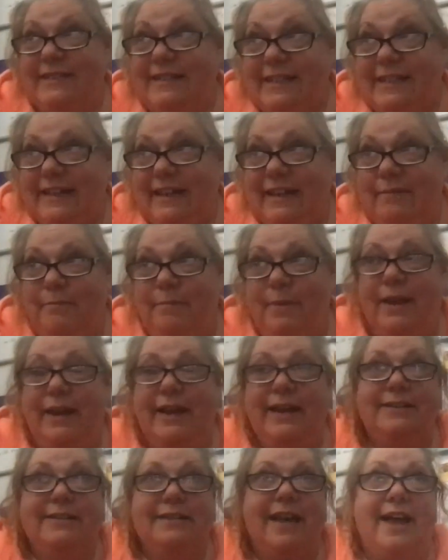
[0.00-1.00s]
it, but
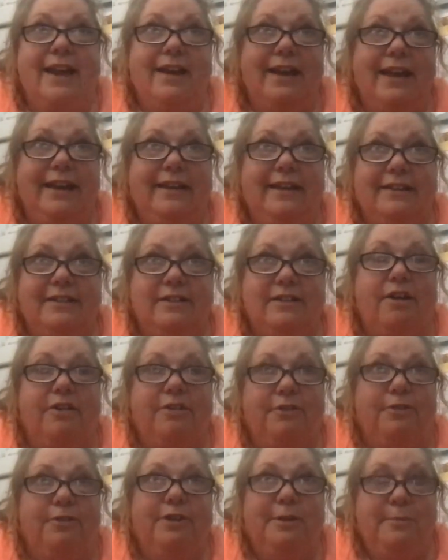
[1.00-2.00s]
it's kind of like it's
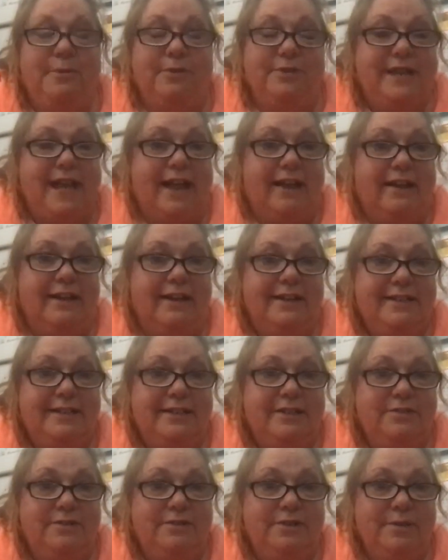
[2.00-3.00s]
called early mortality
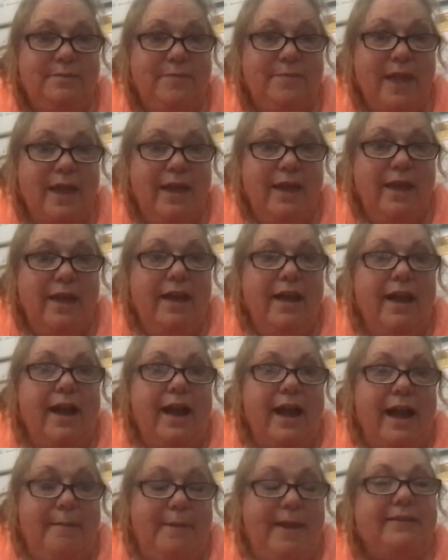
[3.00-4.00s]
syndrome. Hmm.
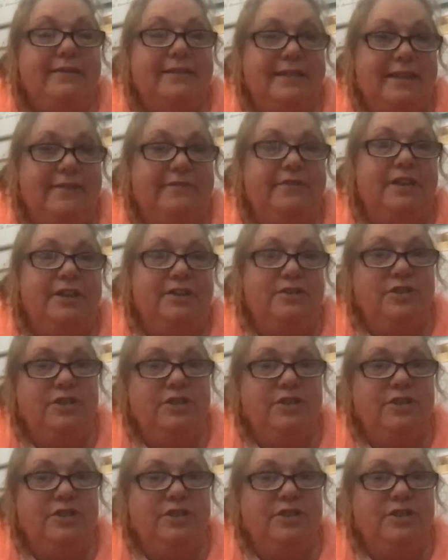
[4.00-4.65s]
About seven years